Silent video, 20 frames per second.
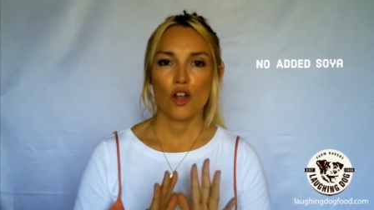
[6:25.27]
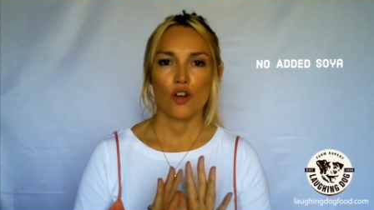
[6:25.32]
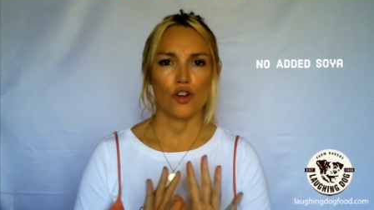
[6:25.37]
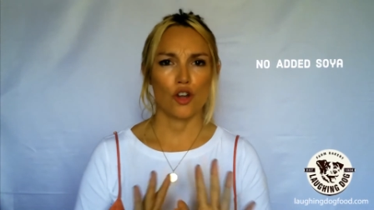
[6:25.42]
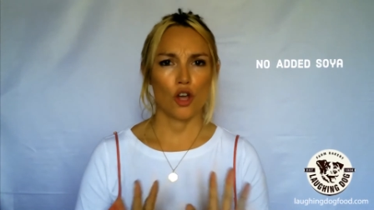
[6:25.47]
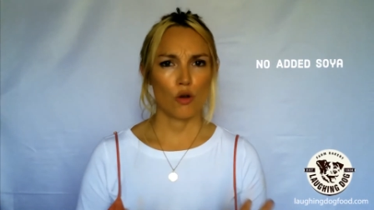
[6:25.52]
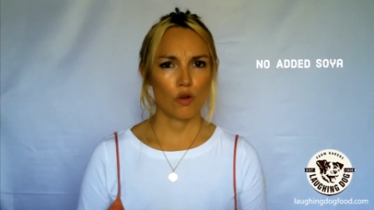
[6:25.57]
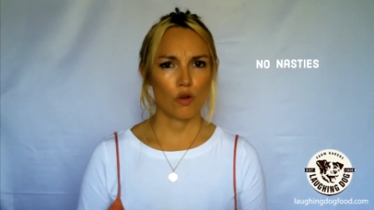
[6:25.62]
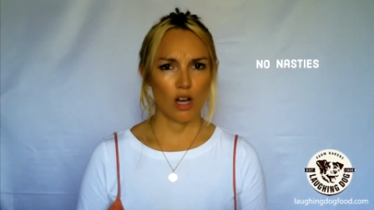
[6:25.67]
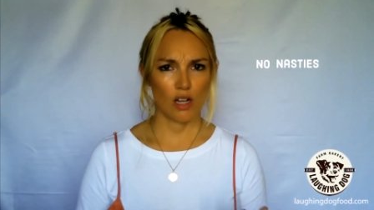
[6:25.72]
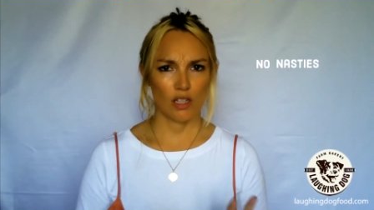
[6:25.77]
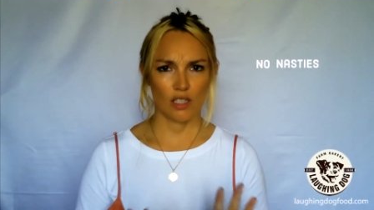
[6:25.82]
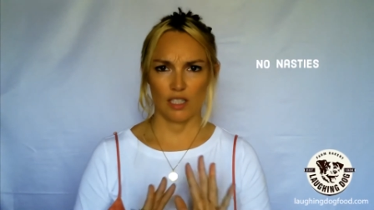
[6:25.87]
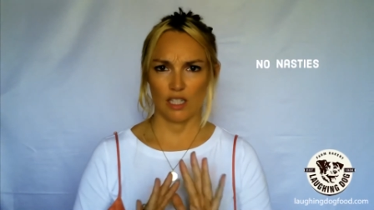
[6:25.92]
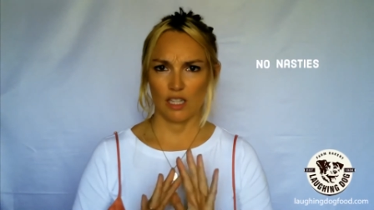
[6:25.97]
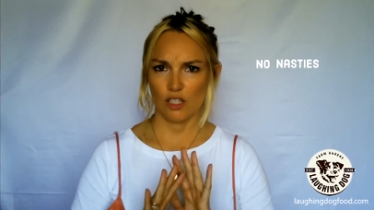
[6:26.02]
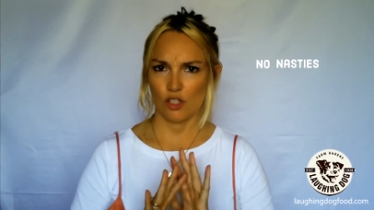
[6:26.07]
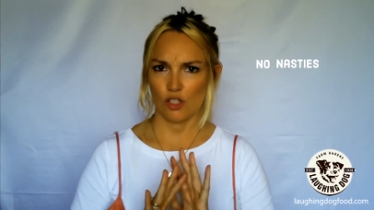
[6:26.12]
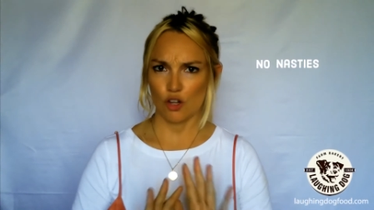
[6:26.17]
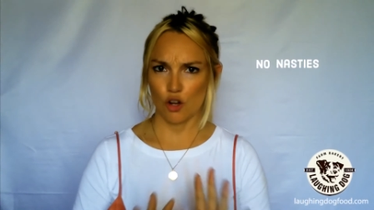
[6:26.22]
no
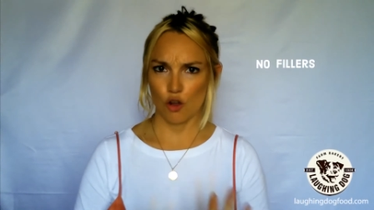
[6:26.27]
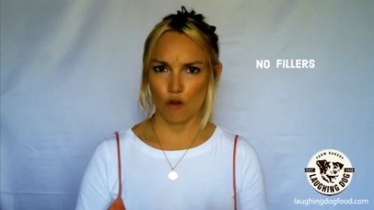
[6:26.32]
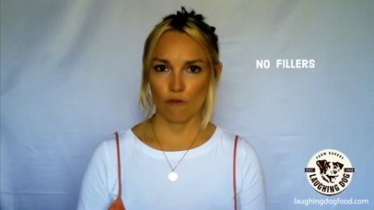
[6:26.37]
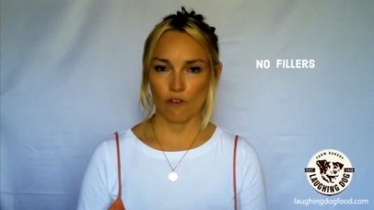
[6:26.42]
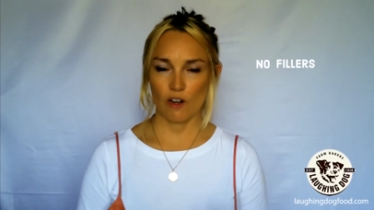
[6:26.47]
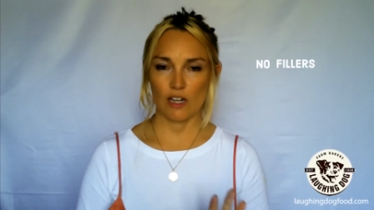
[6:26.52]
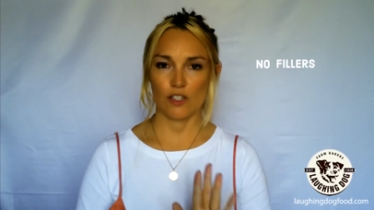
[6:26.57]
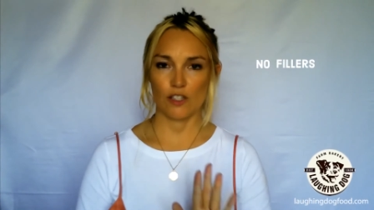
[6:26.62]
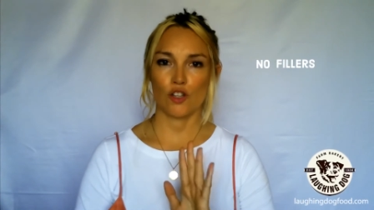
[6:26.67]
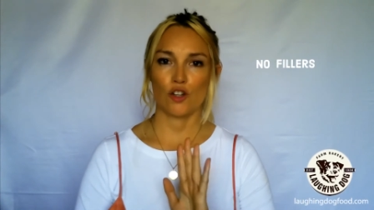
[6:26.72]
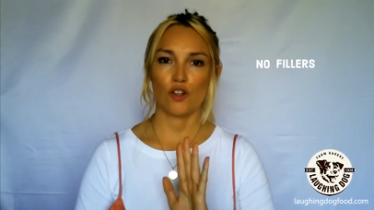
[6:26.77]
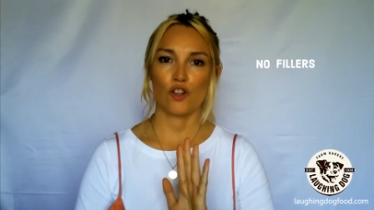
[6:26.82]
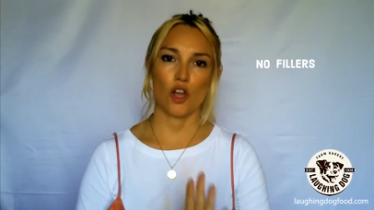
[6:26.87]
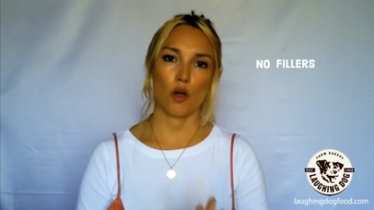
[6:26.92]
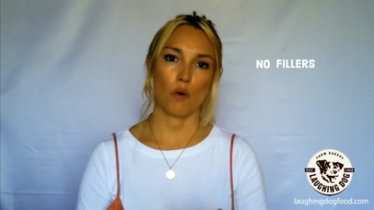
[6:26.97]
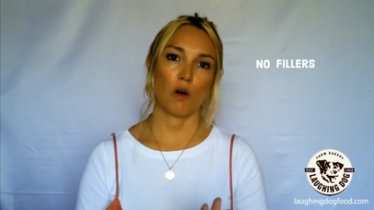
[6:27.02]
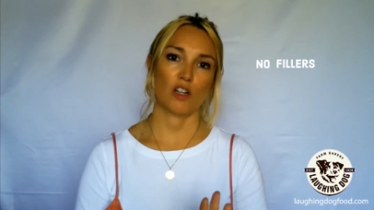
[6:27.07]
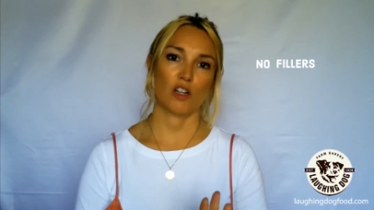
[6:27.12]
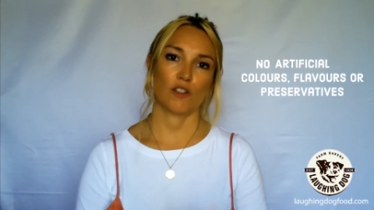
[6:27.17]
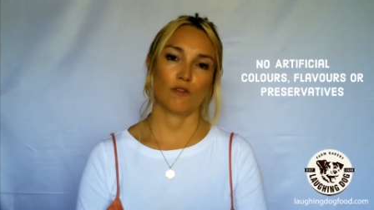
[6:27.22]
nasties, no fillers,
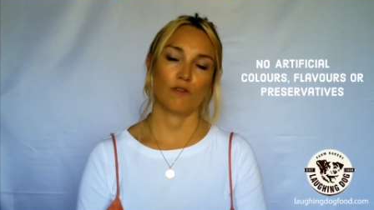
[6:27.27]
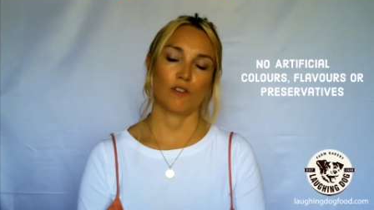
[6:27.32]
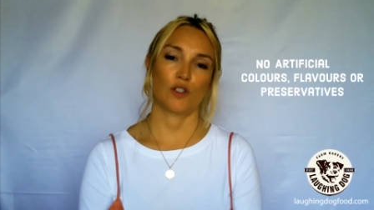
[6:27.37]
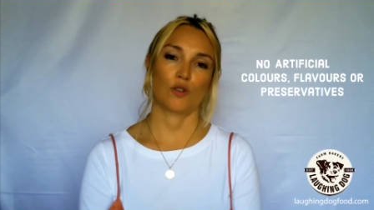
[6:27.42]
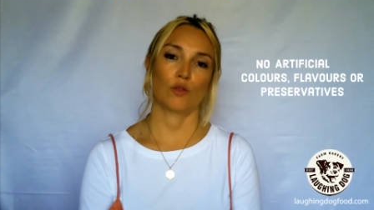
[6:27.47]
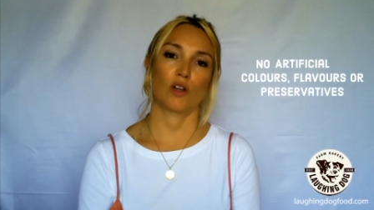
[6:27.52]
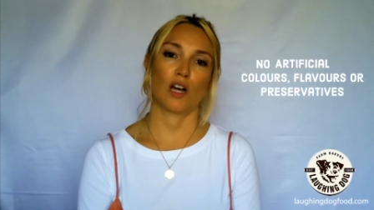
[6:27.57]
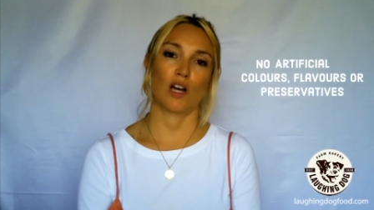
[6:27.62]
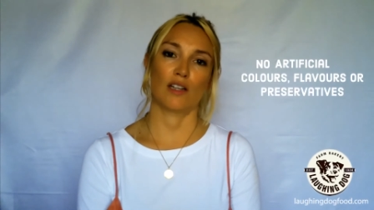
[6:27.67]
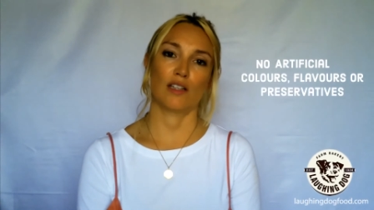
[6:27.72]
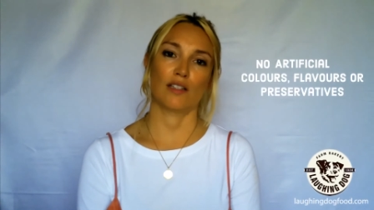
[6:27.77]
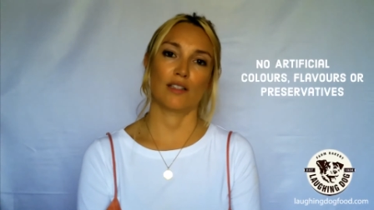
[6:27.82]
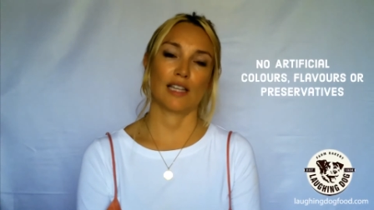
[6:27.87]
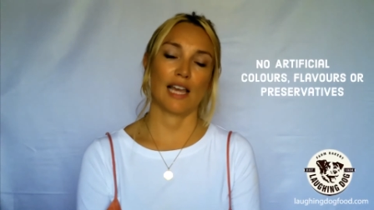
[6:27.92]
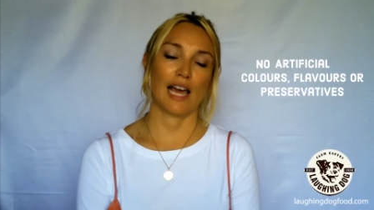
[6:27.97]
no artificial colours,